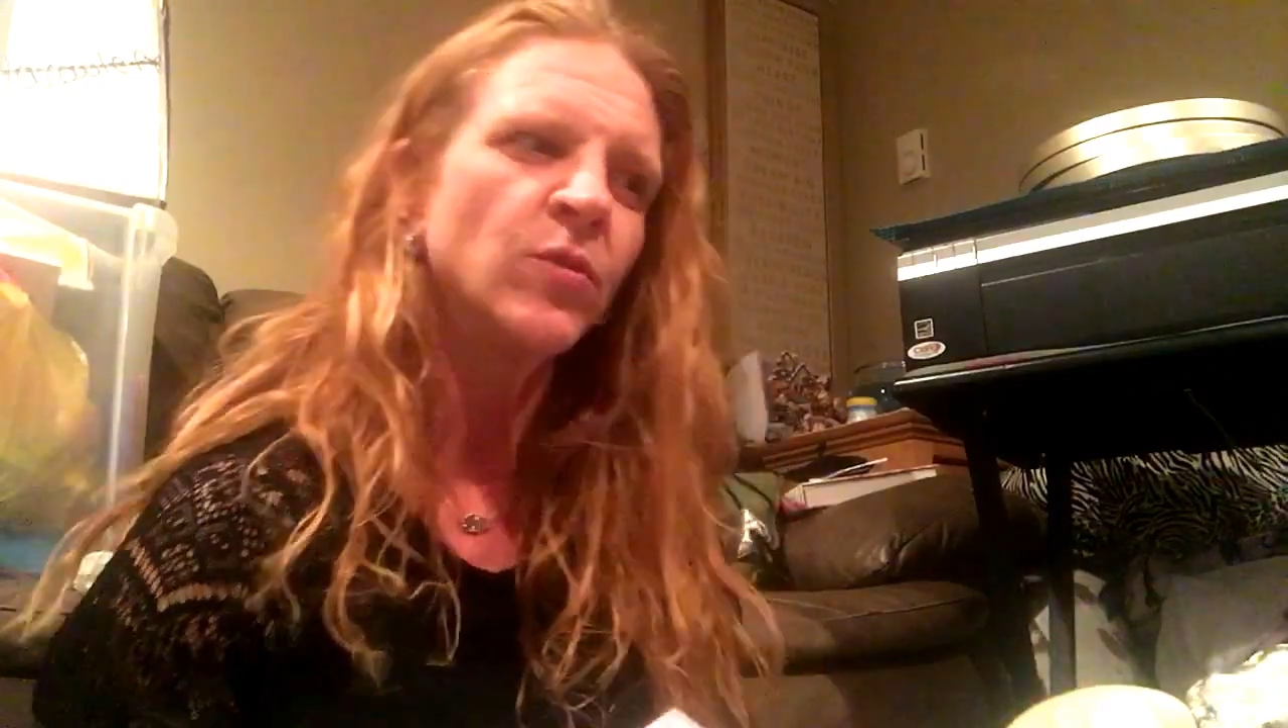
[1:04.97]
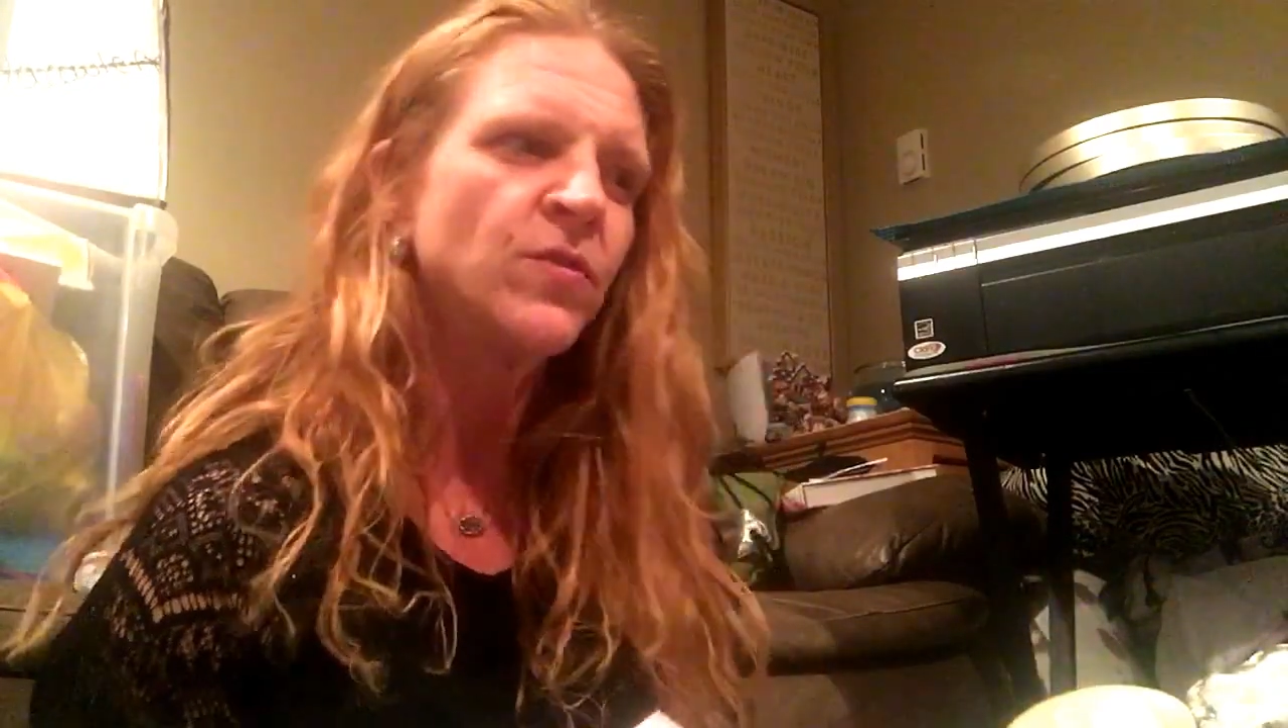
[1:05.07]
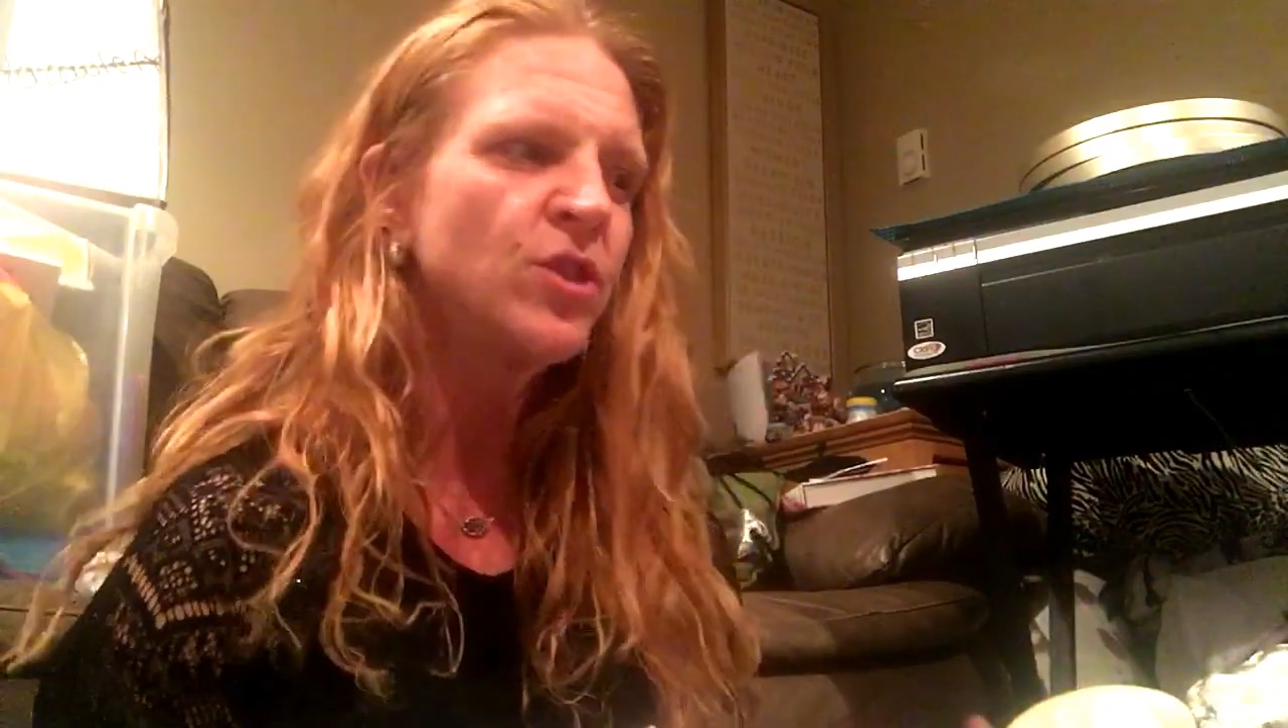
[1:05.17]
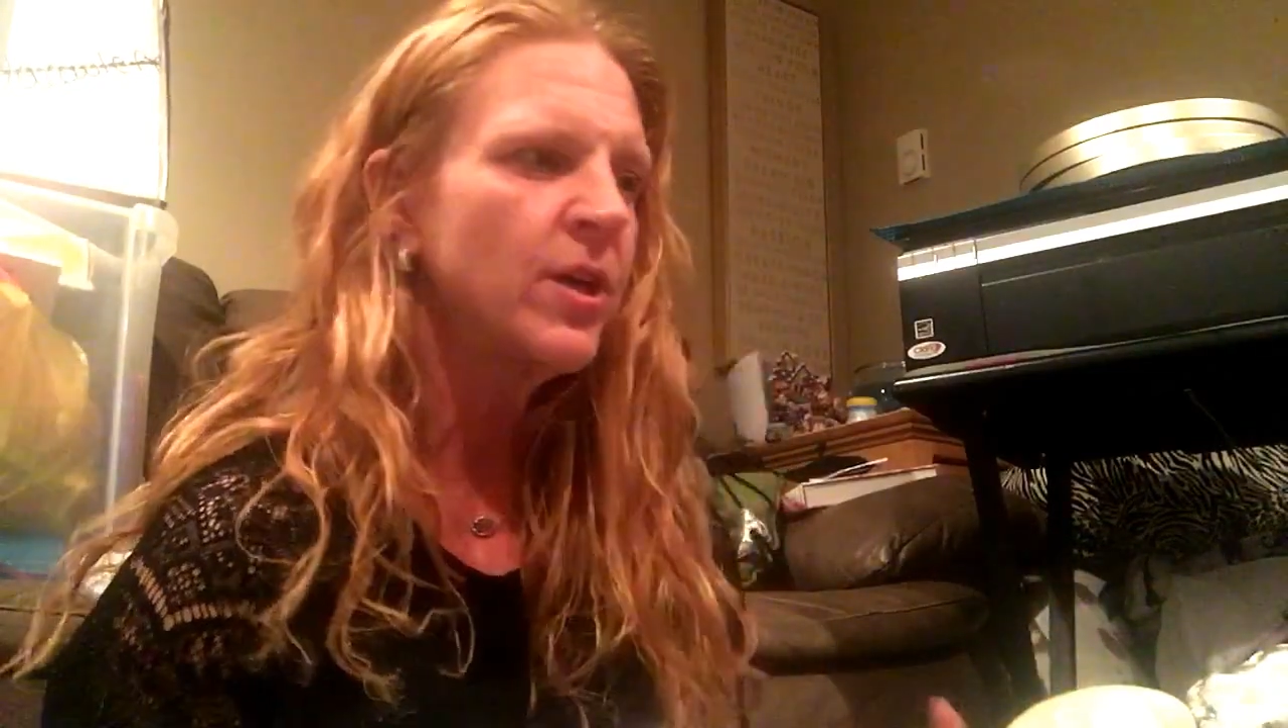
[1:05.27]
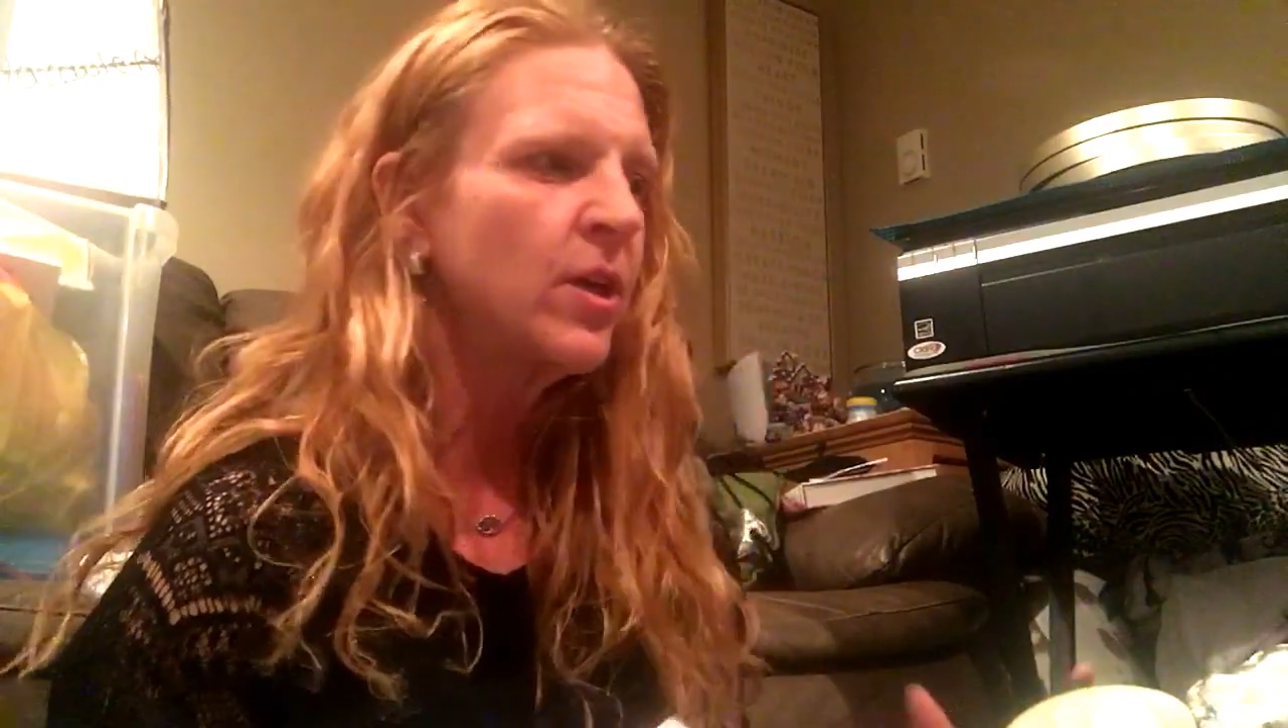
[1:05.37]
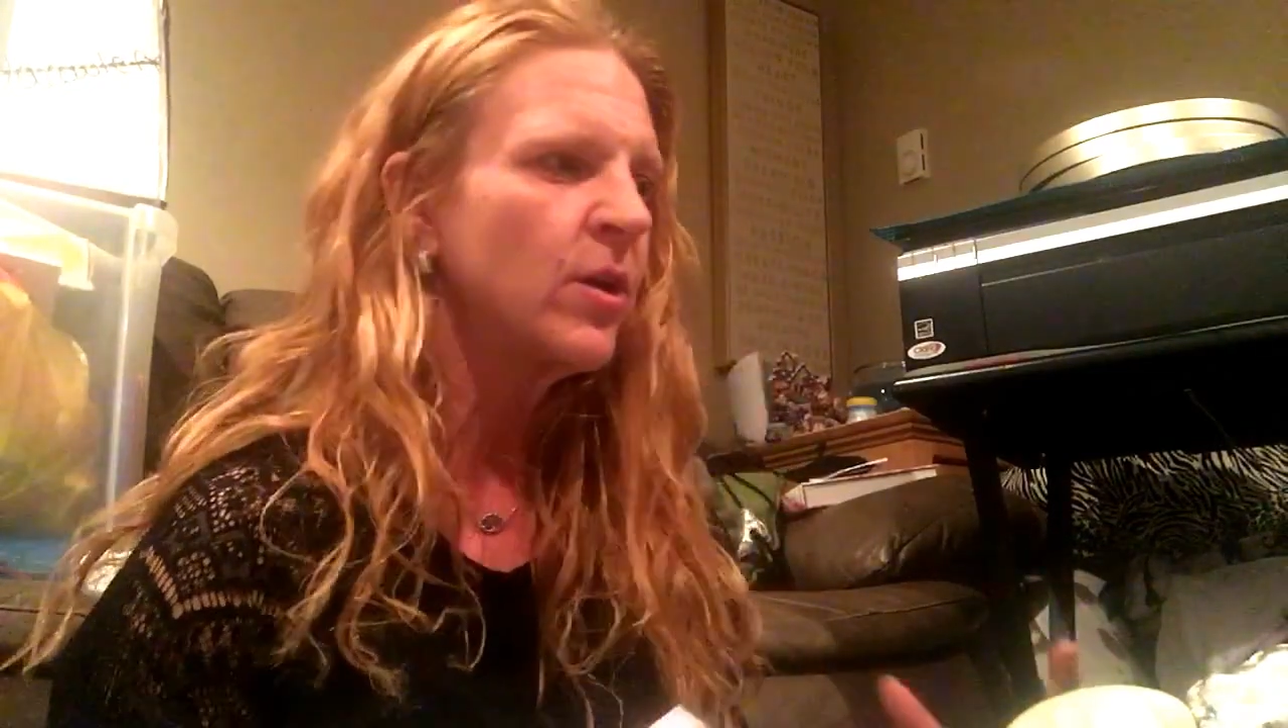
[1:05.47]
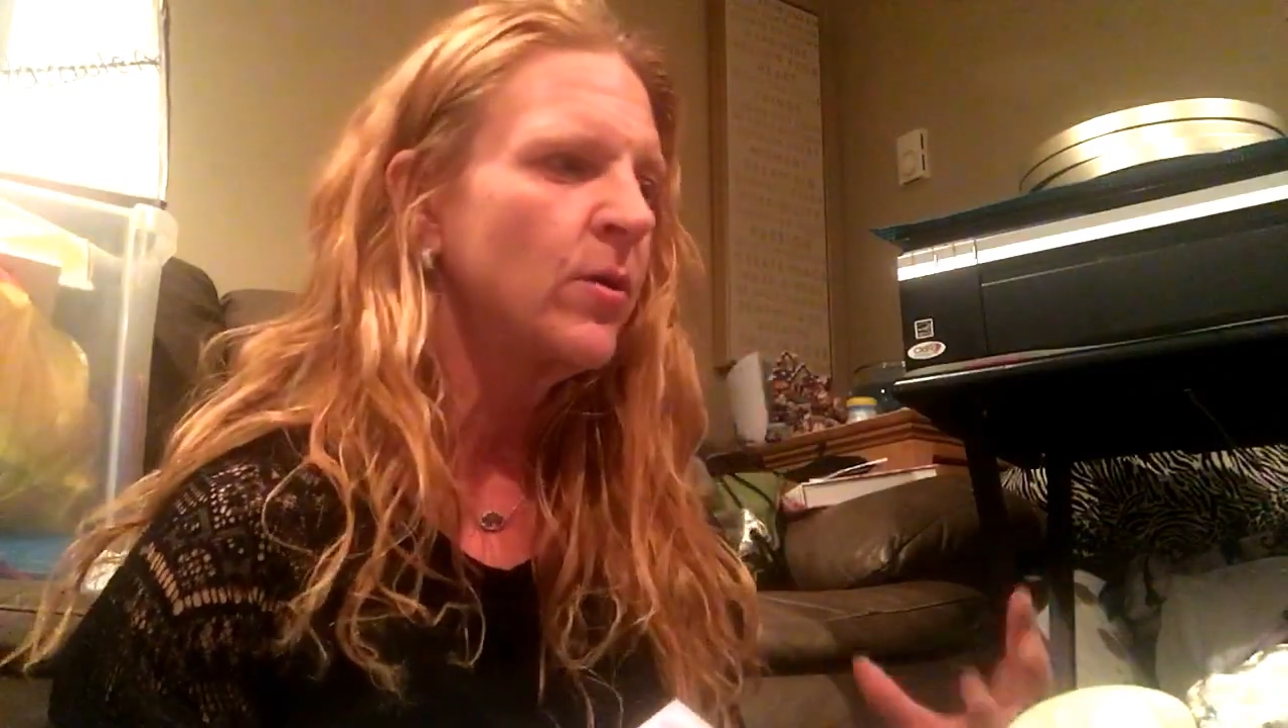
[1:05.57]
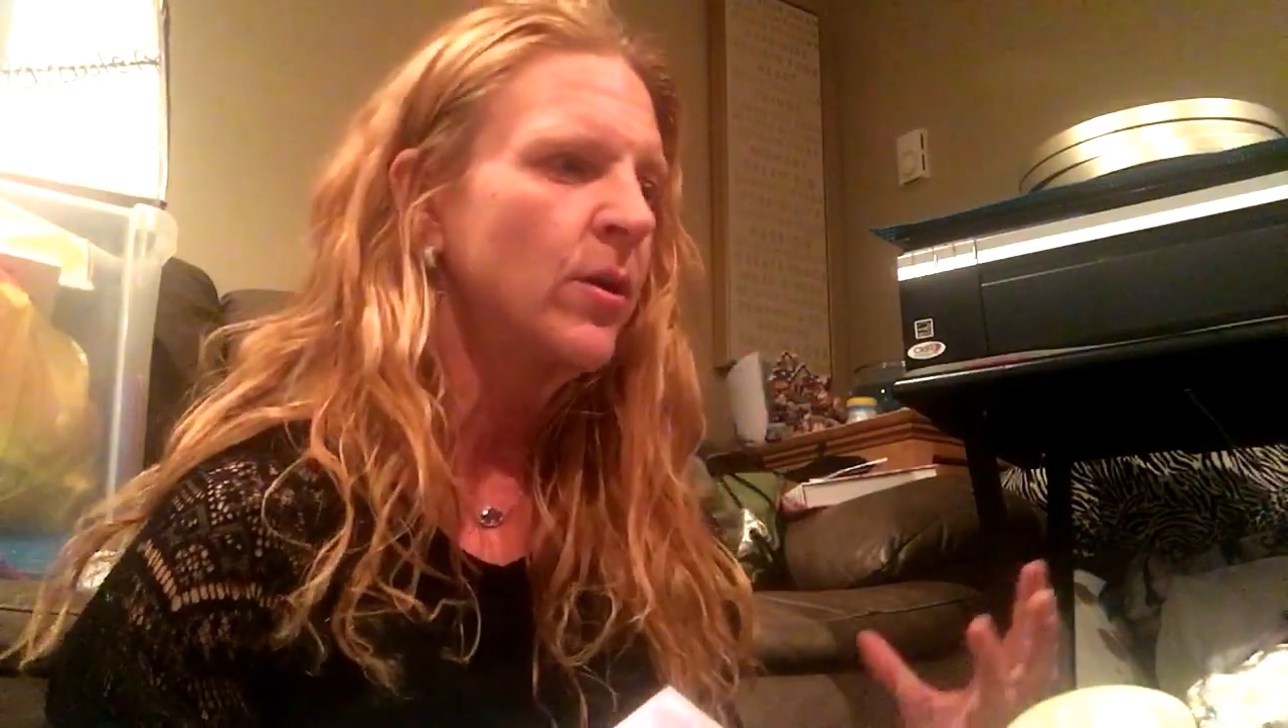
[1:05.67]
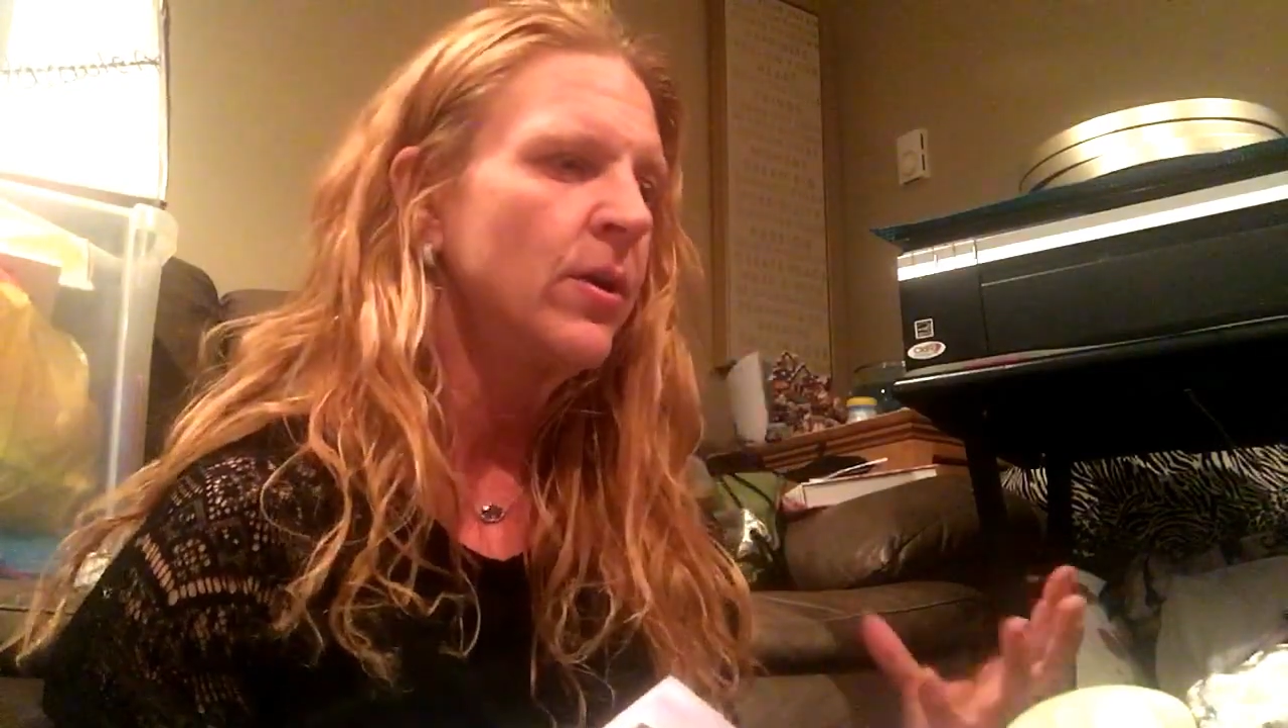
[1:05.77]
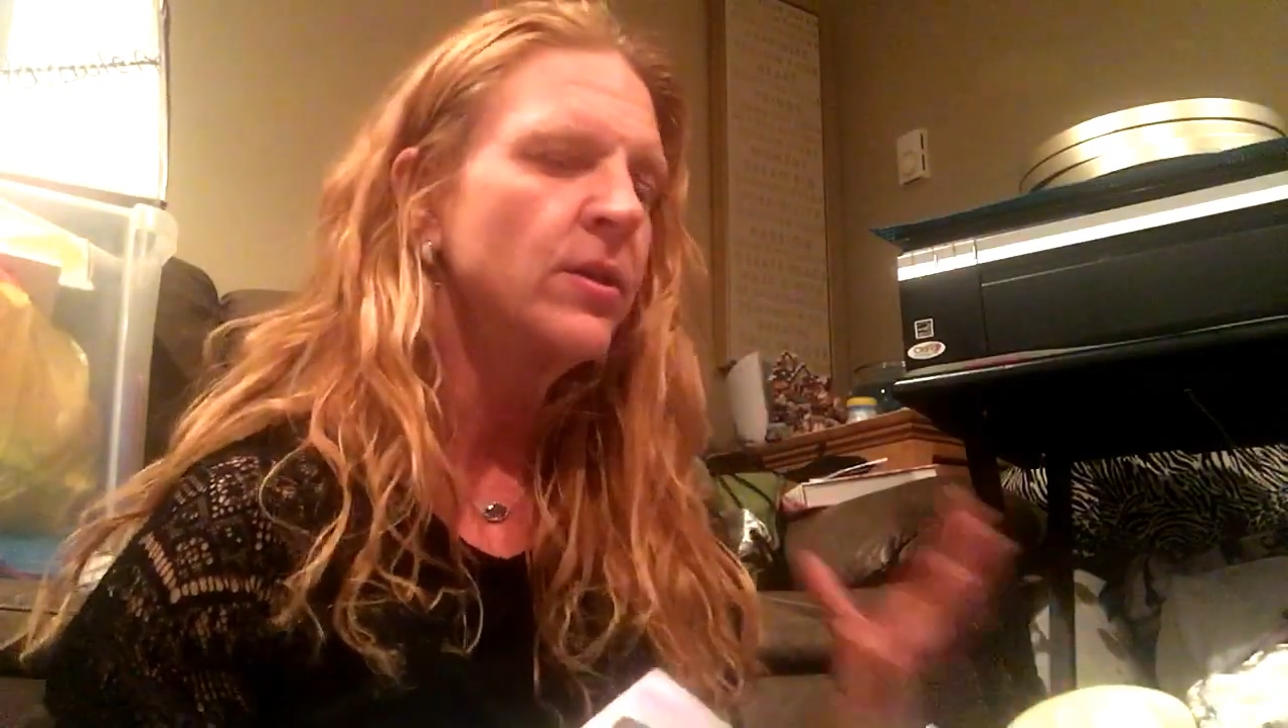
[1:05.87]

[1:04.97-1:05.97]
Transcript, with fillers: move, ch you know,